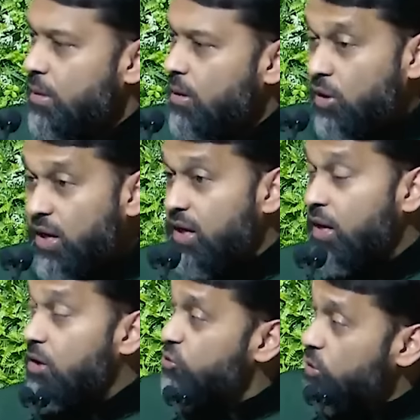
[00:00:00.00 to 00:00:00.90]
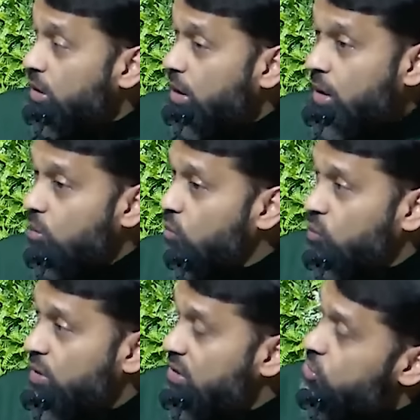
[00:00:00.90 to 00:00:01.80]
Okay, Ya Rasulullah,
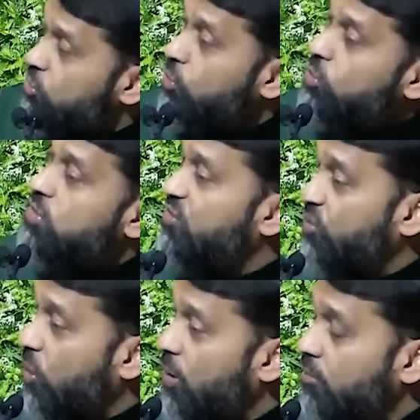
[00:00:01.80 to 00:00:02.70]
what did you use it for?